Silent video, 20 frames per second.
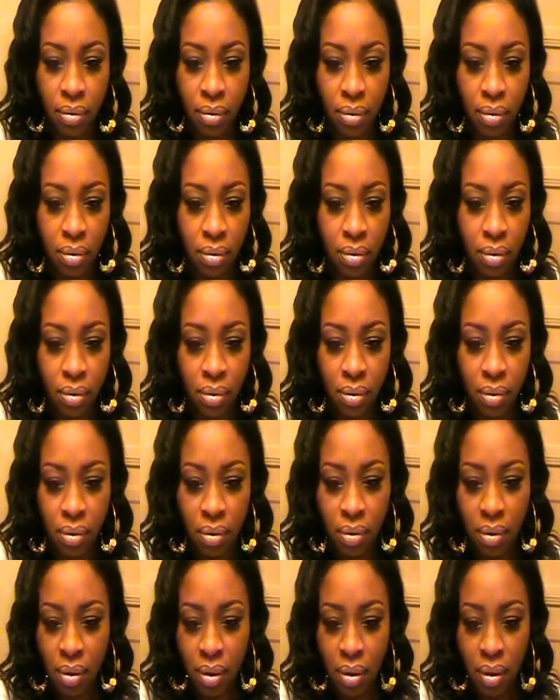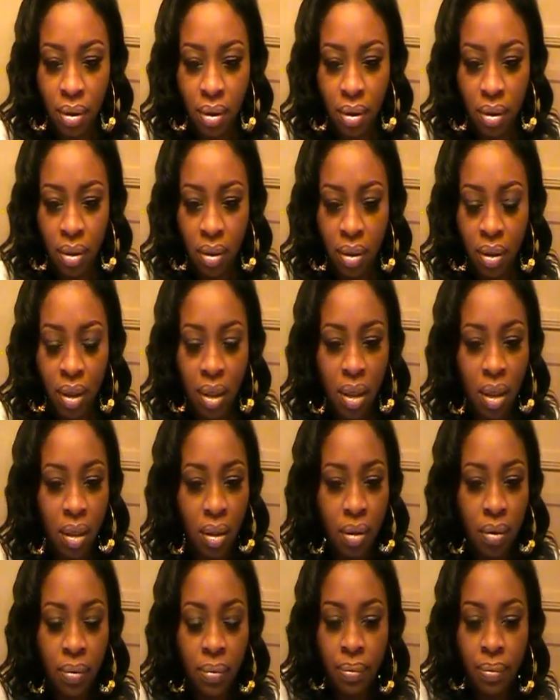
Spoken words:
[no speech]